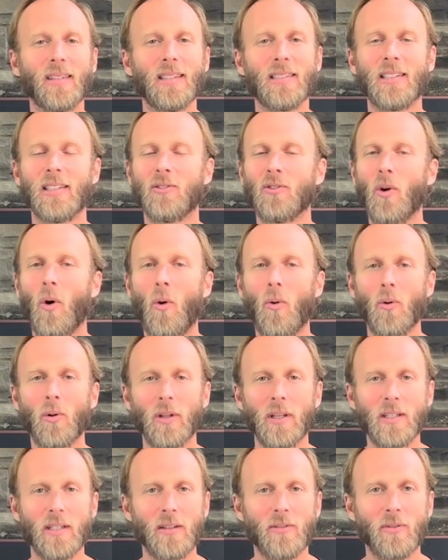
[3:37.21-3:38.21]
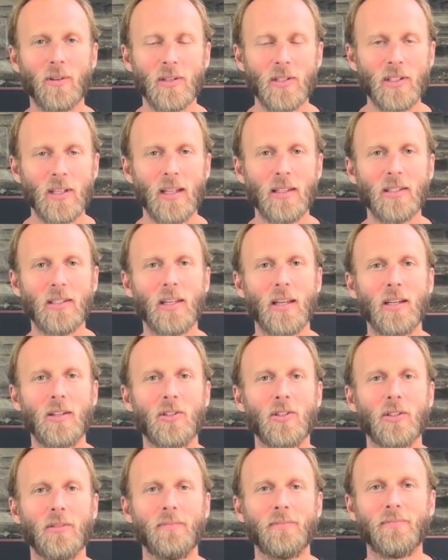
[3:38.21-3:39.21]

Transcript: it's a totally different sensation.